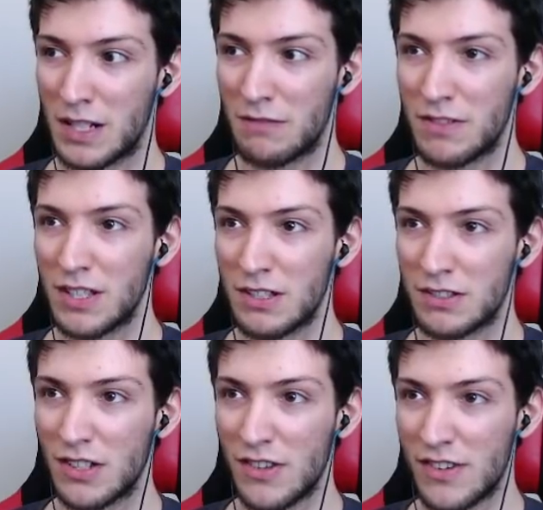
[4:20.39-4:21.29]
I think you
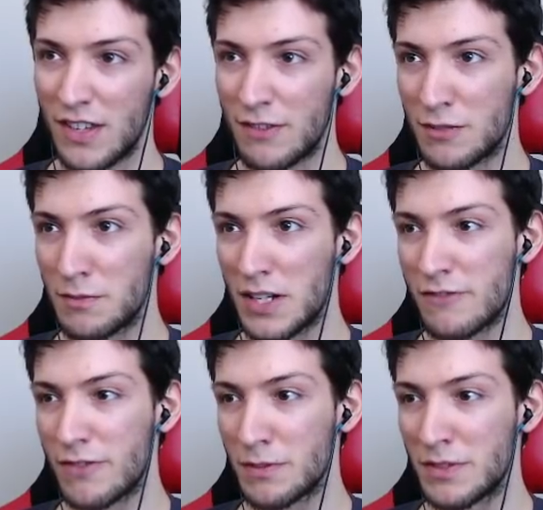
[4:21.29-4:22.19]
don't suffer
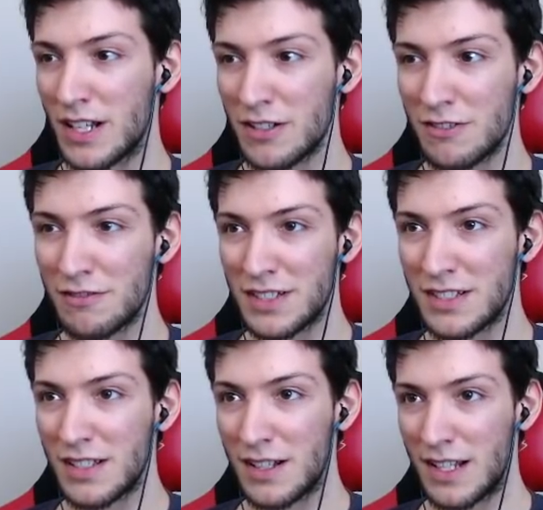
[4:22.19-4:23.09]
much from the lack
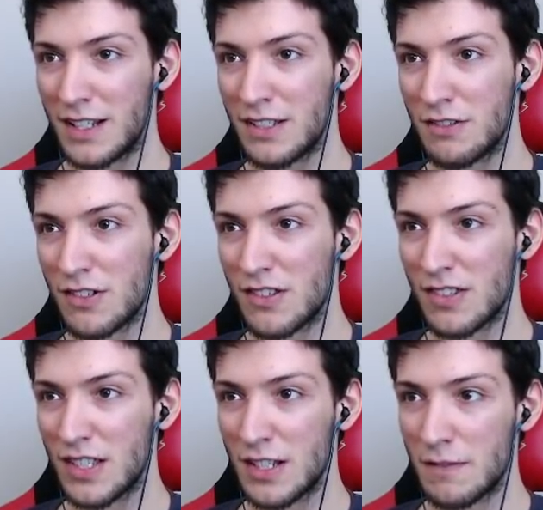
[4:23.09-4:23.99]
it, like you could
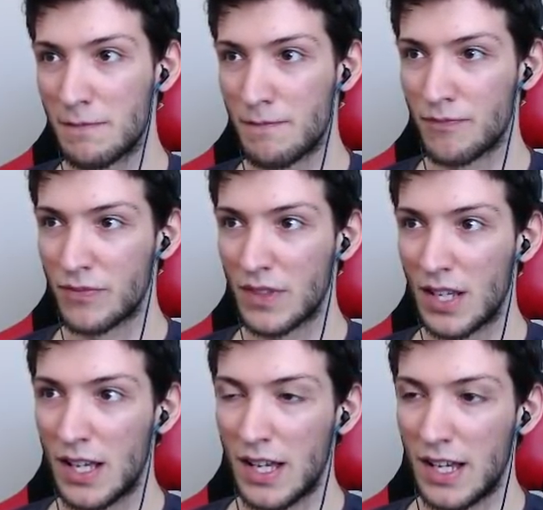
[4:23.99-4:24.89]
see.
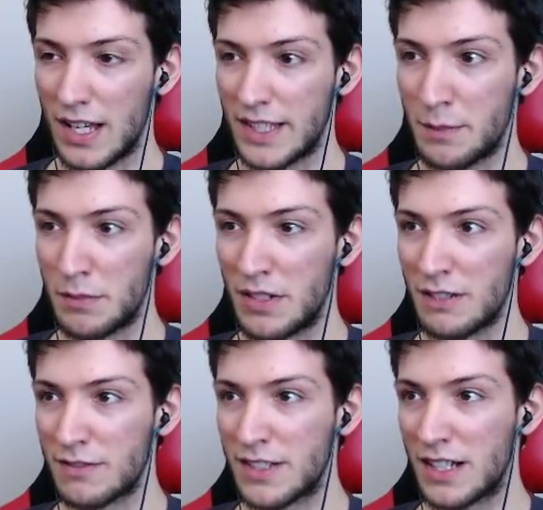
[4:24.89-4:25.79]
And I
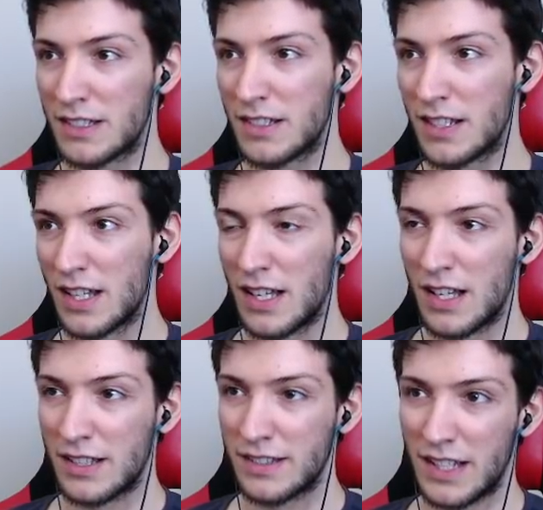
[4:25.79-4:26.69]
believe that
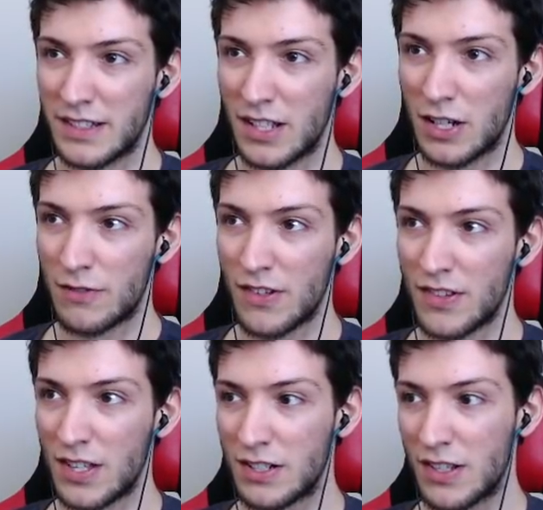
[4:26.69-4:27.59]
Night
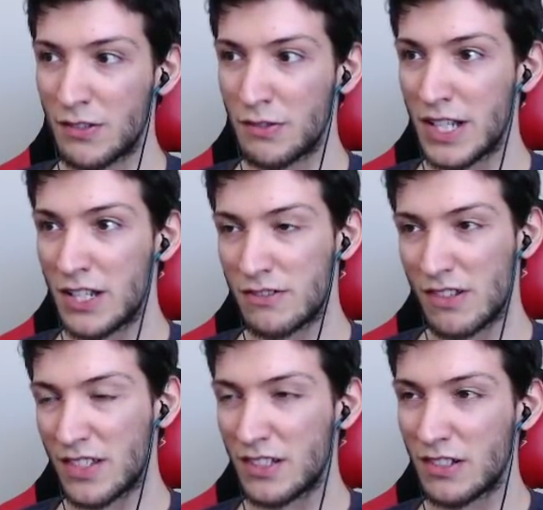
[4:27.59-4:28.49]
Harvester is really
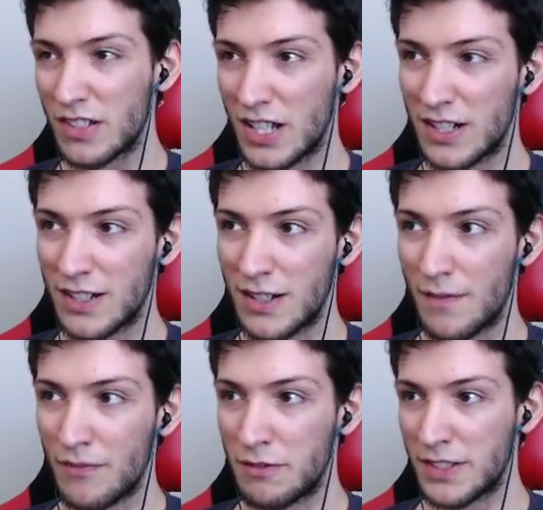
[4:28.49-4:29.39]
interesting on her,
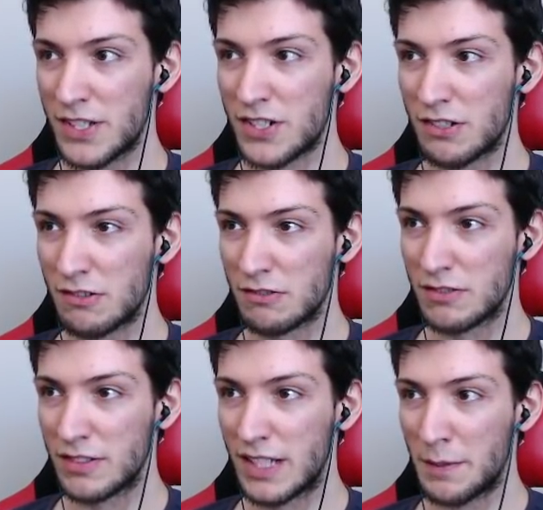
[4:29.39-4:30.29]
with additional
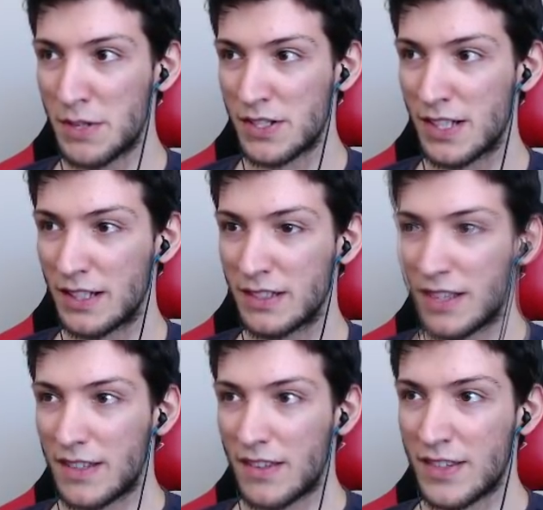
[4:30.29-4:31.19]
damage that
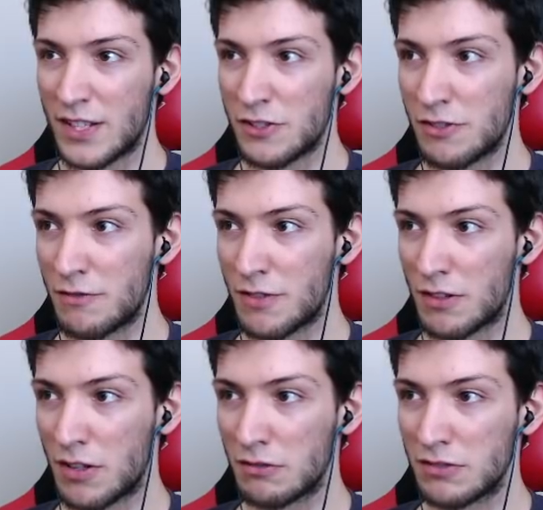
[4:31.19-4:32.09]
has a synergy with
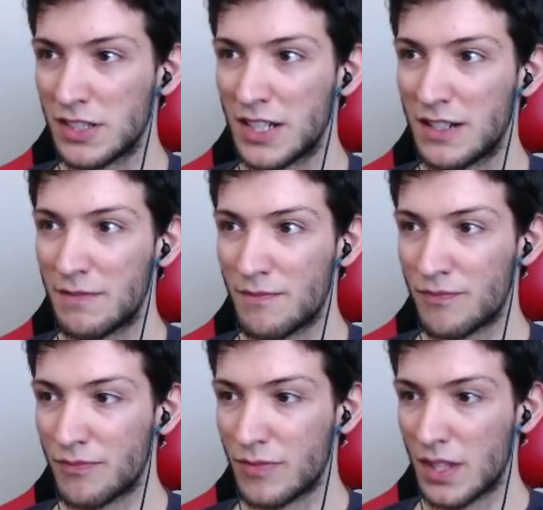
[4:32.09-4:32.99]
your ulti.
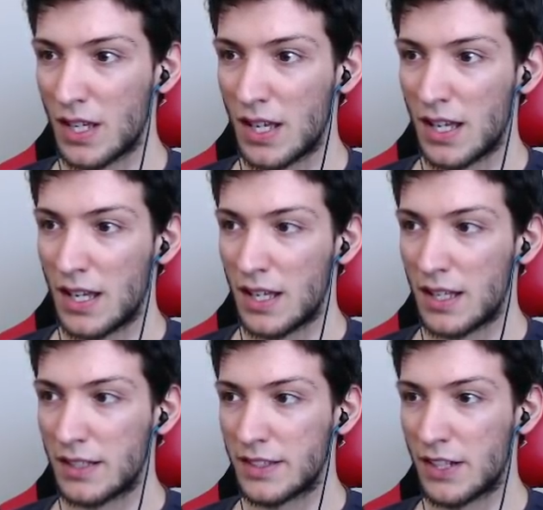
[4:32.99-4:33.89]

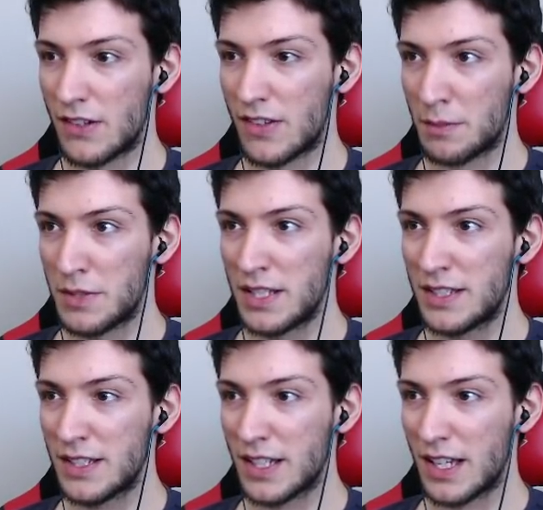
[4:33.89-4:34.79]
There is
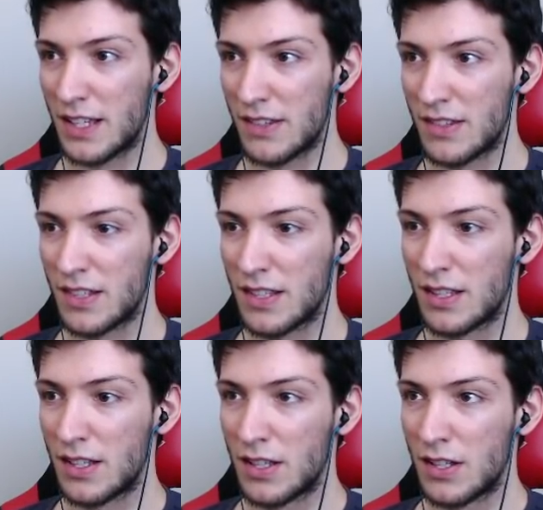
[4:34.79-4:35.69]
ability haste
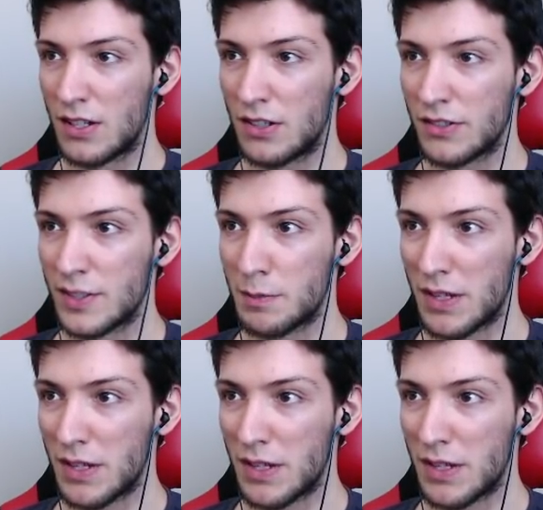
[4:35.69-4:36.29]
on the